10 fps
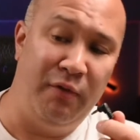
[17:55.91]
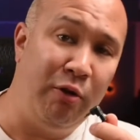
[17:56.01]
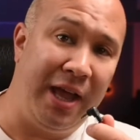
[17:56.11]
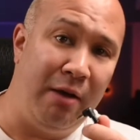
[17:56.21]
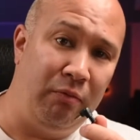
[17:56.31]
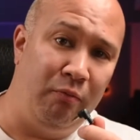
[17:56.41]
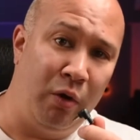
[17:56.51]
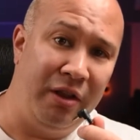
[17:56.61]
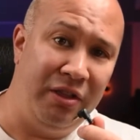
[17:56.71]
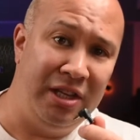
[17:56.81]
get
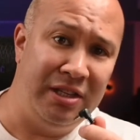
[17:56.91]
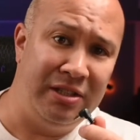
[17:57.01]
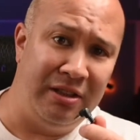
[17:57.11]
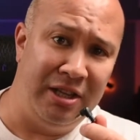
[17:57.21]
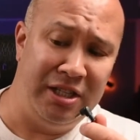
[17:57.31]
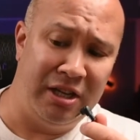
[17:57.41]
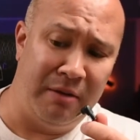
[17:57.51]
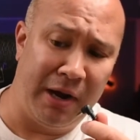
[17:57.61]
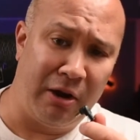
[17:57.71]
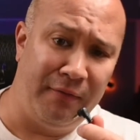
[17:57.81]
one of these
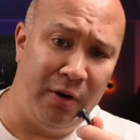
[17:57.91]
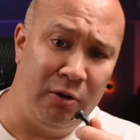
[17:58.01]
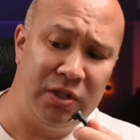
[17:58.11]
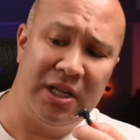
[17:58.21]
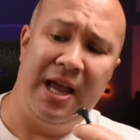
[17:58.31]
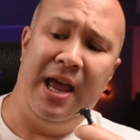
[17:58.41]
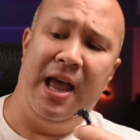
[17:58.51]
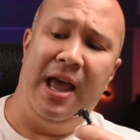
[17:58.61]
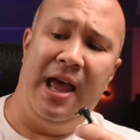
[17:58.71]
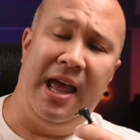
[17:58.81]
microphones
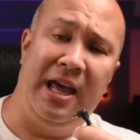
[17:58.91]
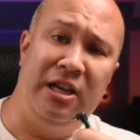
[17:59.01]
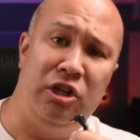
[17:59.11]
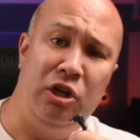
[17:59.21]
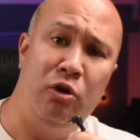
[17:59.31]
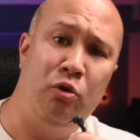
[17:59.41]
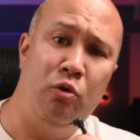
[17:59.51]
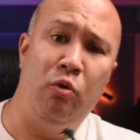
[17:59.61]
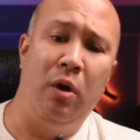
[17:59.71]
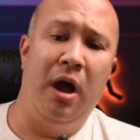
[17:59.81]
and
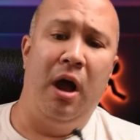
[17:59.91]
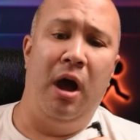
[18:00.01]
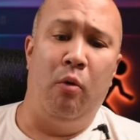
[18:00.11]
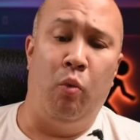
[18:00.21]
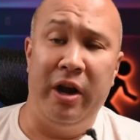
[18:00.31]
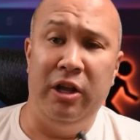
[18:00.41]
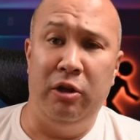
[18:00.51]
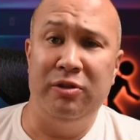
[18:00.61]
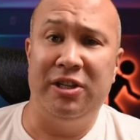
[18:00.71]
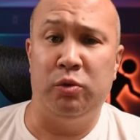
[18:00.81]
you want to
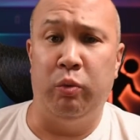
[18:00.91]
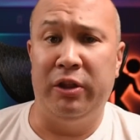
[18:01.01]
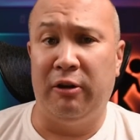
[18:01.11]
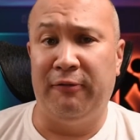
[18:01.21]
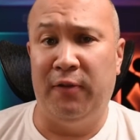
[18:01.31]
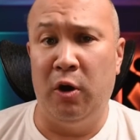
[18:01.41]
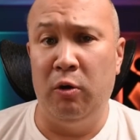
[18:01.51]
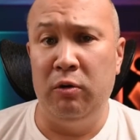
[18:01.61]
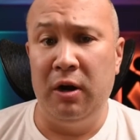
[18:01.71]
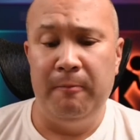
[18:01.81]
use this with your
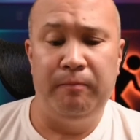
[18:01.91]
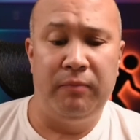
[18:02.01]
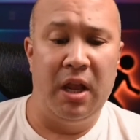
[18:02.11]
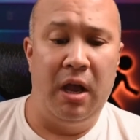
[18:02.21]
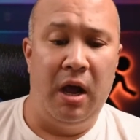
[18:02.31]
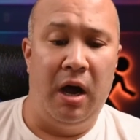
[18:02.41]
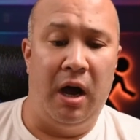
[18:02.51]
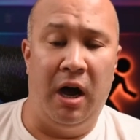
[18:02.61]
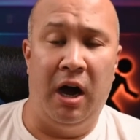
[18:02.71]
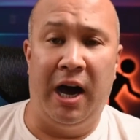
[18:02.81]
phone,
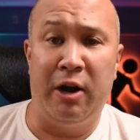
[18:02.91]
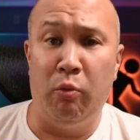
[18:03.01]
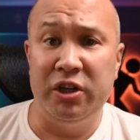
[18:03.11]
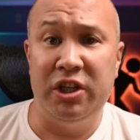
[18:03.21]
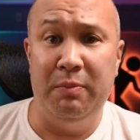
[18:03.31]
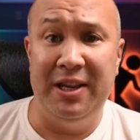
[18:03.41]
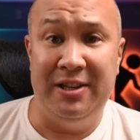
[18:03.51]
I don't want you to be